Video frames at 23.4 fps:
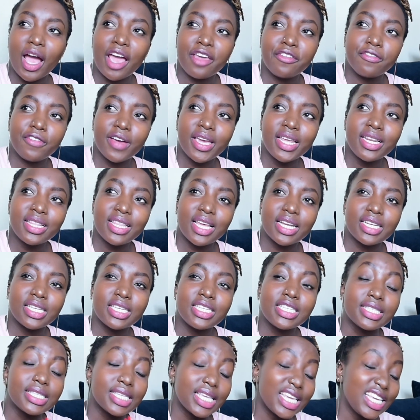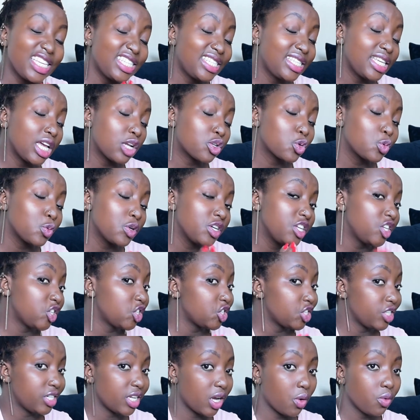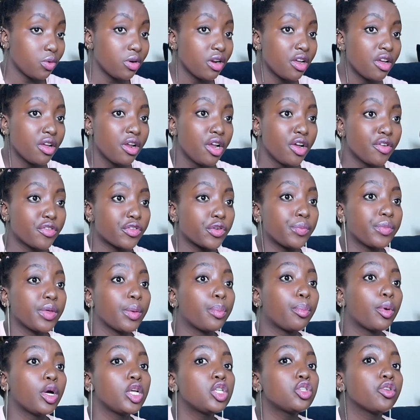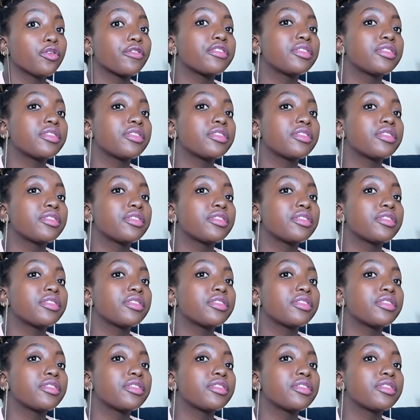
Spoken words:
I find that it's easier to niche down from the point of